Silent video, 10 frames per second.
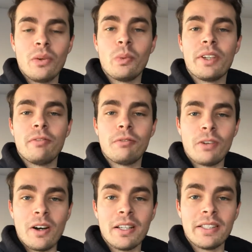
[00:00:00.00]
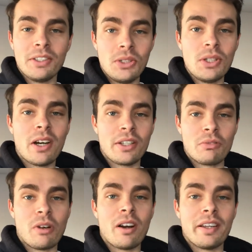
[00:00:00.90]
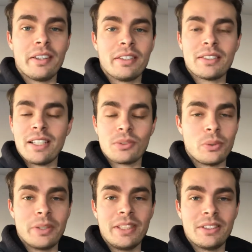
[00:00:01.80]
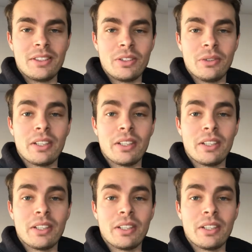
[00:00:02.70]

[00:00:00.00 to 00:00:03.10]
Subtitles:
We can finally unite the right, because that's what we need to do.